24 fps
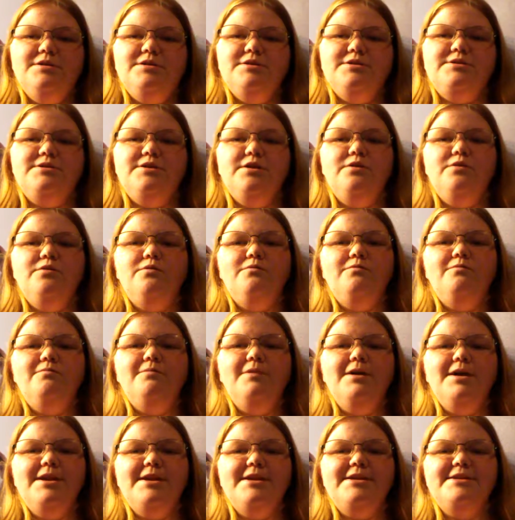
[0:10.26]
So
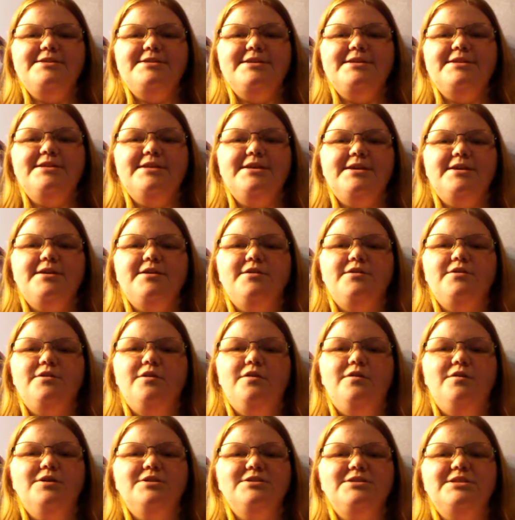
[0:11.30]
what is it that
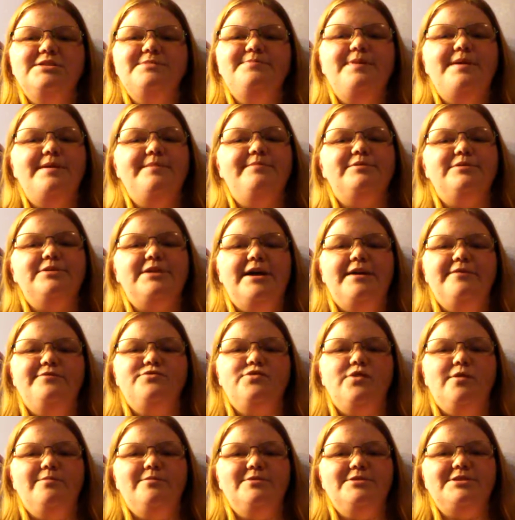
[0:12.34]
causes people to have
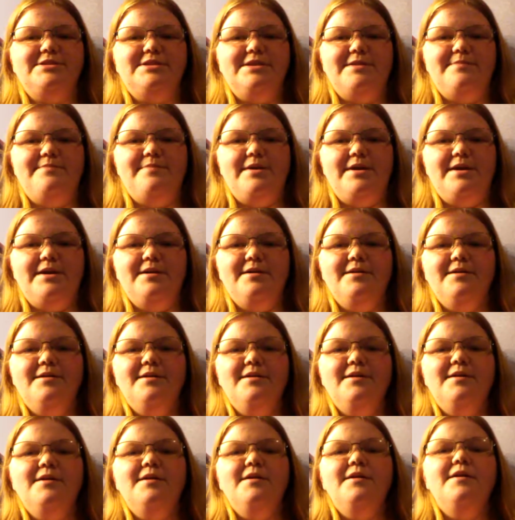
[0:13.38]
trouble sleeping?
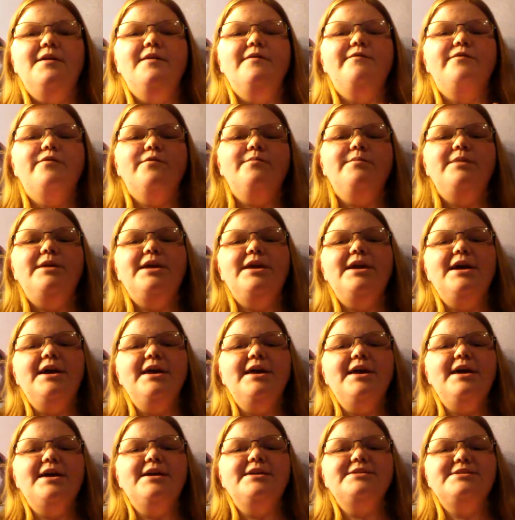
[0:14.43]
For me, I
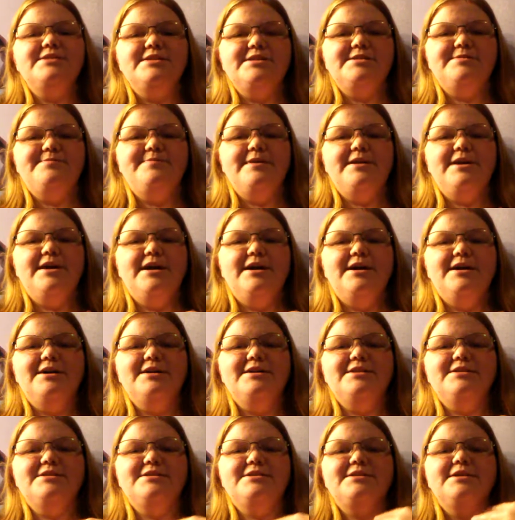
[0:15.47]
guess it's
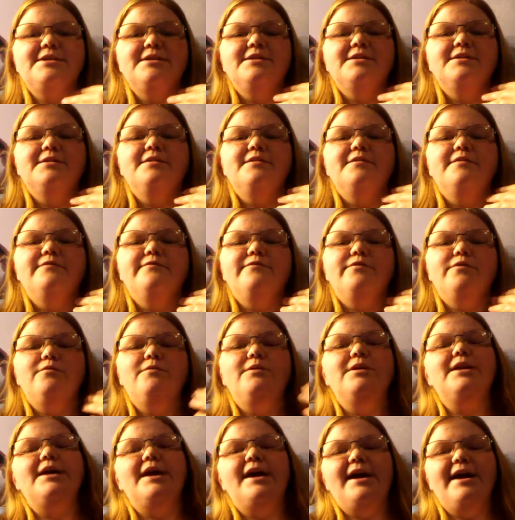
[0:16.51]
because, for
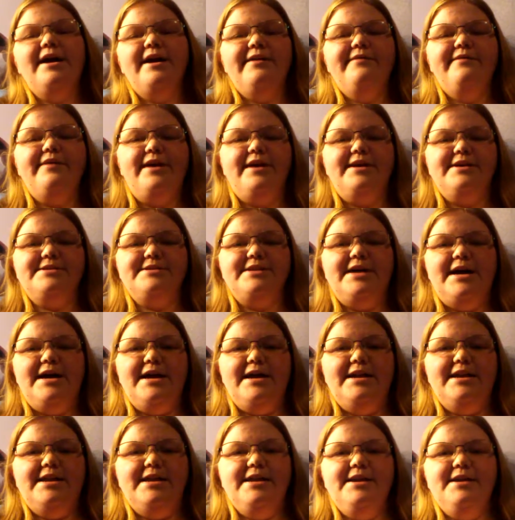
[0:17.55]
one, I have
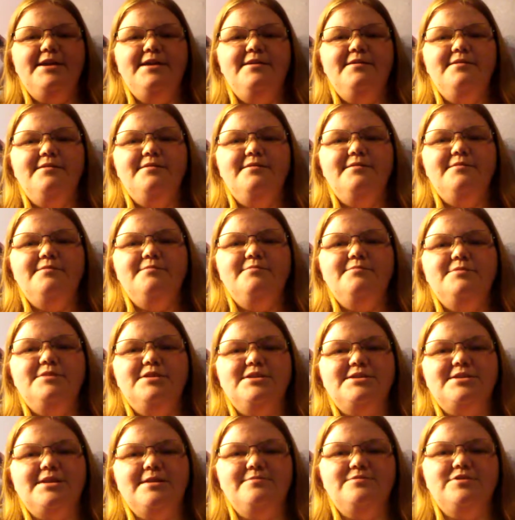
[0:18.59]
anxiety,
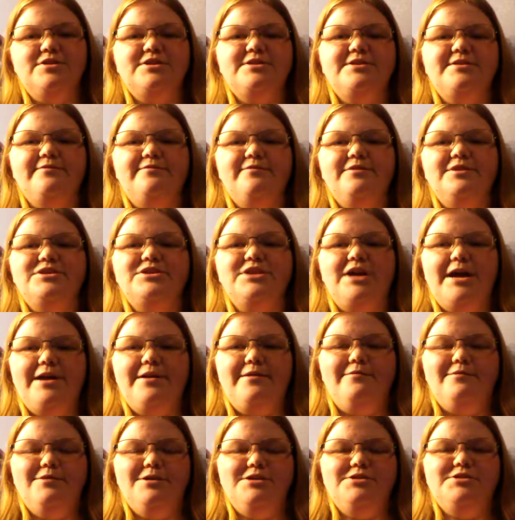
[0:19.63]
the subjects of which I
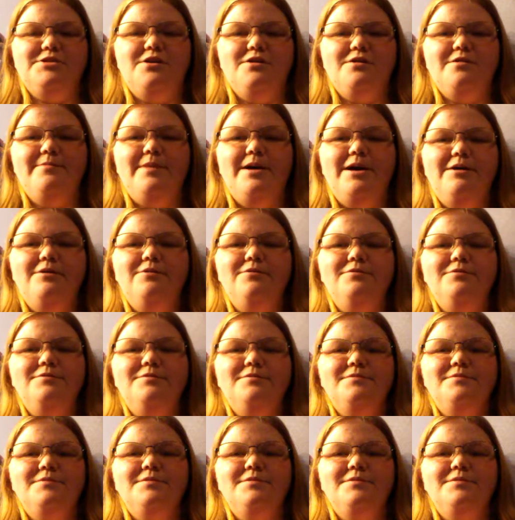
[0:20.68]
don't want to talk about.